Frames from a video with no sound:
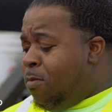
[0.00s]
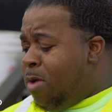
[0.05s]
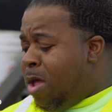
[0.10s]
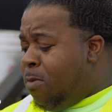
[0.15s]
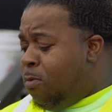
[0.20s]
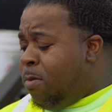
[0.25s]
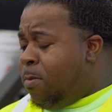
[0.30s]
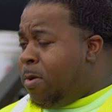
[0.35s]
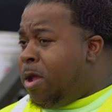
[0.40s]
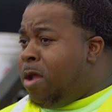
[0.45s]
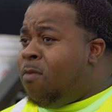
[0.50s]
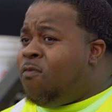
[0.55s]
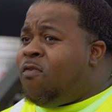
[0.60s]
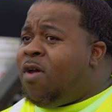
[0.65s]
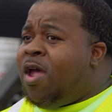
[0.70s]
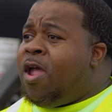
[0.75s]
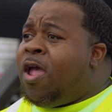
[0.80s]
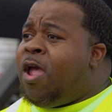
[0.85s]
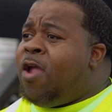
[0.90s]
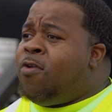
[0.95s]
I repair
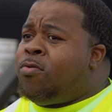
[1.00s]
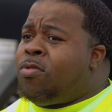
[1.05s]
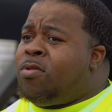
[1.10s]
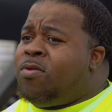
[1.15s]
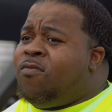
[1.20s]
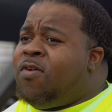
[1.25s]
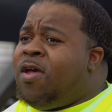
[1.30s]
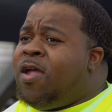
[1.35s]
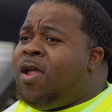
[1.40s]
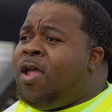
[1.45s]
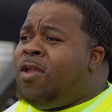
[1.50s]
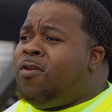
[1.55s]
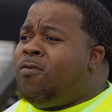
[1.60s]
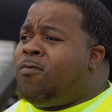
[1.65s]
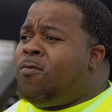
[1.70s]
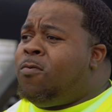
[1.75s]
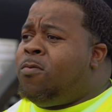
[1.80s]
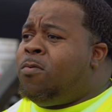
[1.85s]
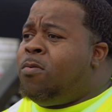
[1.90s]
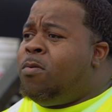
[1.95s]
fire hydrants on the fire
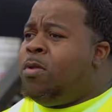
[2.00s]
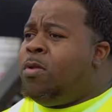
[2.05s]
hydrant crew.